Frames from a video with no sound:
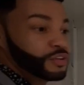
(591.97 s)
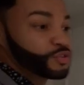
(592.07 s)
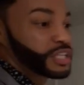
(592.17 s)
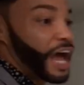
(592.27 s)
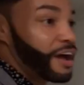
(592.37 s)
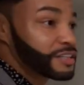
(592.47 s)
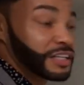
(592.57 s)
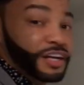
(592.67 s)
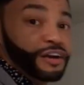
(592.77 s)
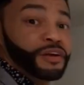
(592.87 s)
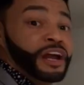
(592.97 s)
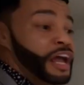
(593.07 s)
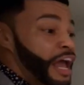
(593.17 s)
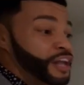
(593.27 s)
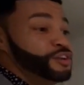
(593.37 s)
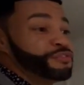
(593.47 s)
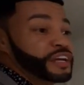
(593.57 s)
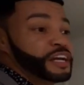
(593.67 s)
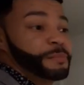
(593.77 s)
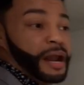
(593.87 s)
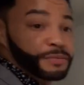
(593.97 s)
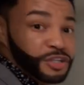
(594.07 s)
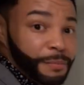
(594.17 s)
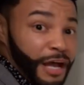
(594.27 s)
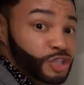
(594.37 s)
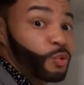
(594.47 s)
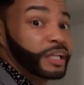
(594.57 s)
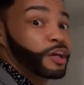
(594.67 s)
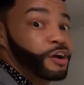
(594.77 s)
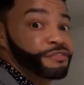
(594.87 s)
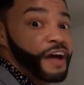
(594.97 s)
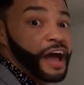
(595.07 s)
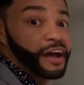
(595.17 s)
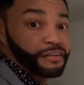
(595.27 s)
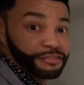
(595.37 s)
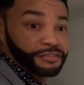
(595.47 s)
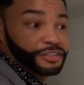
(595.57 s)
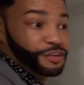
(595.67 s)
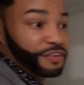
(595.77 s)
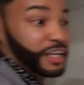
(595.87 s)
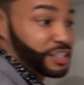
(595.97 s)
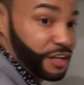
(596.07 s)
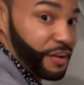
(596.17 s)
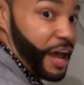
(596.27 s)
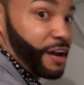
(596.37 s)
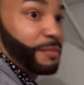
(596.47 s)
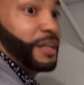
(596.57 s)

towels in here and you forget about them until about 2035. You forget you even had them in